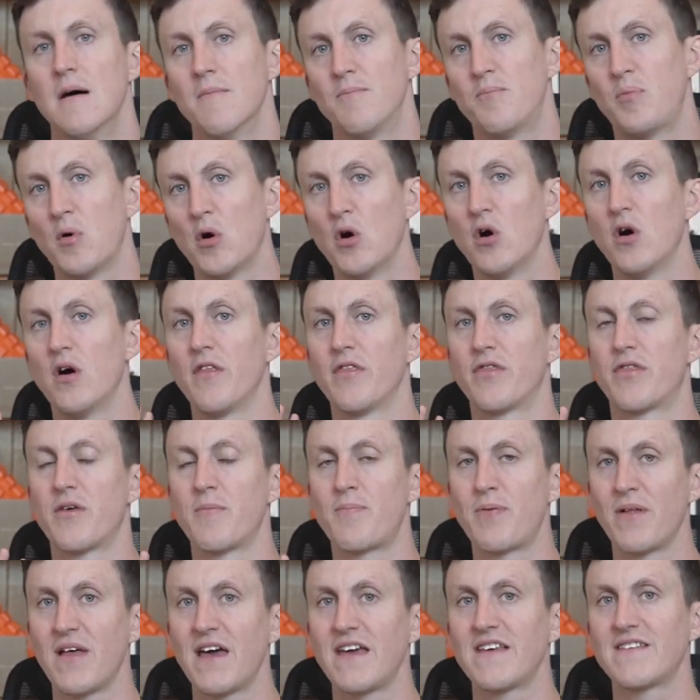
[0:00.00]
But the
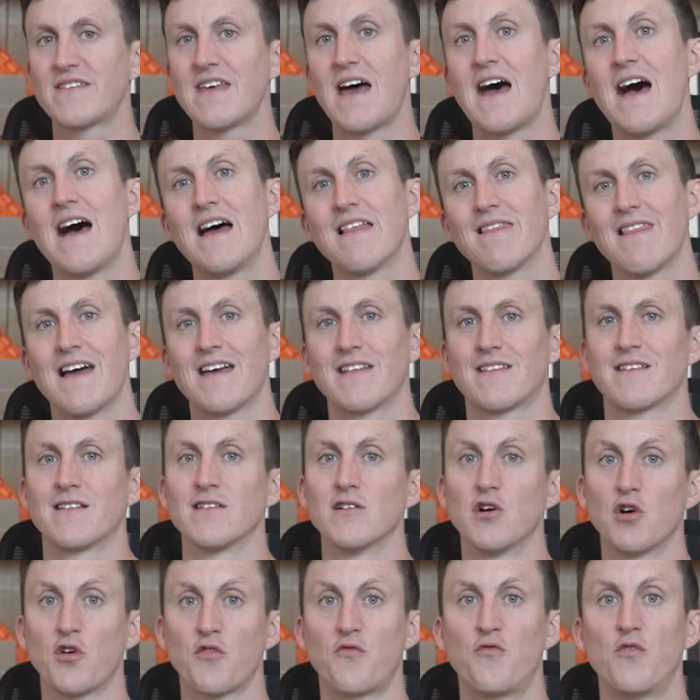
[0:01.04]
place that I like to
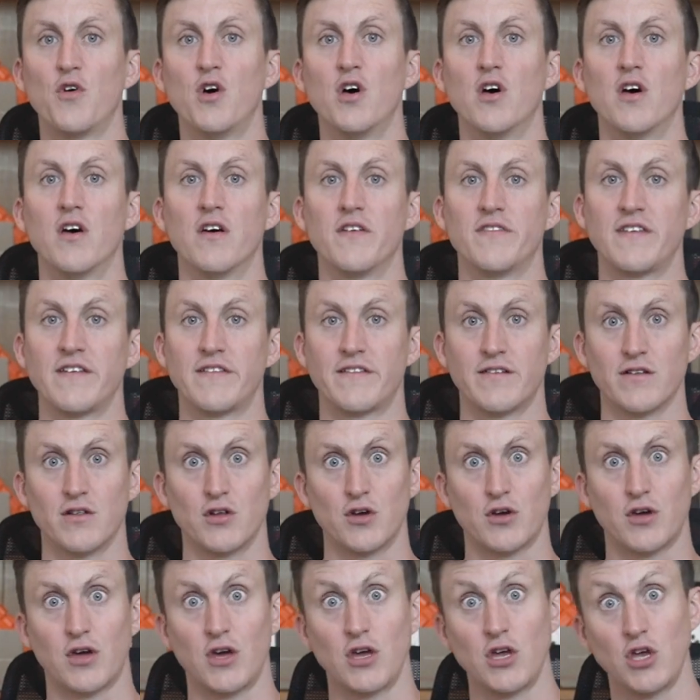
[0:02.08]
look first is to
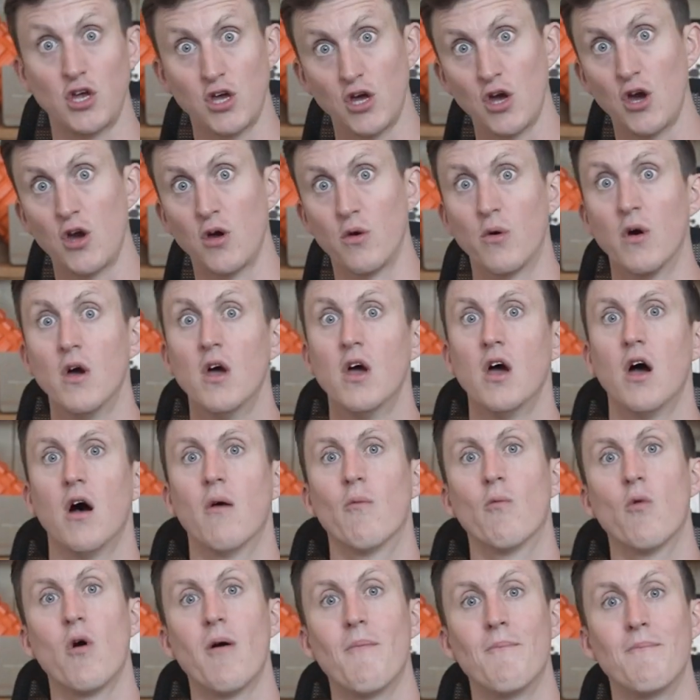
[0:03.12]
look at you
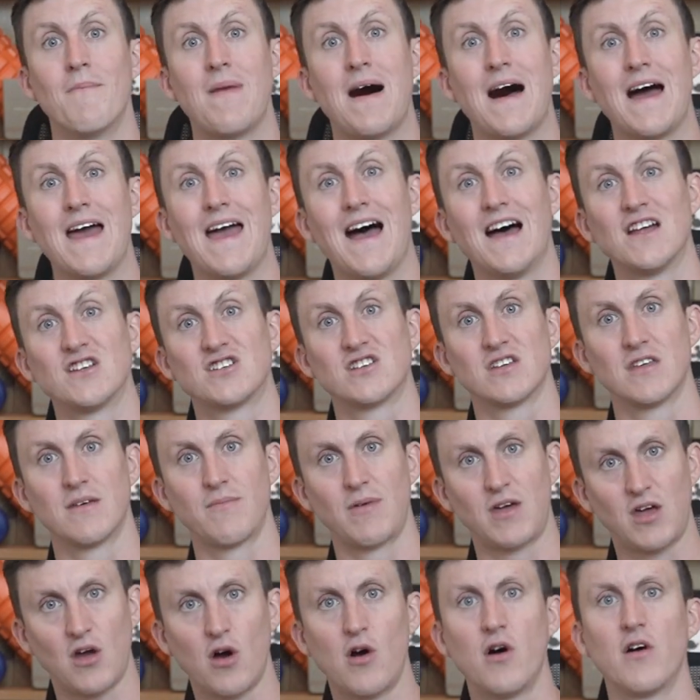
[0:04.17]
and what might actually
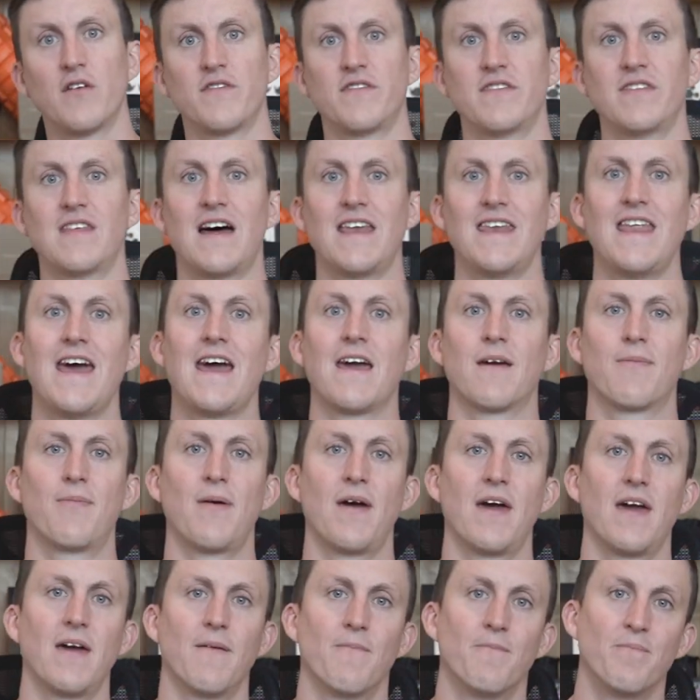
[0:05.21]
be causing that neck
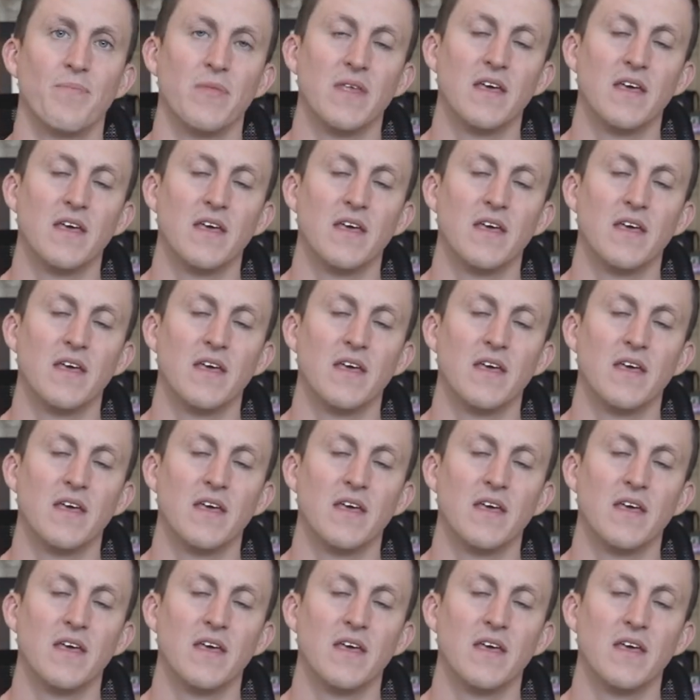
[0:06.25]
pain.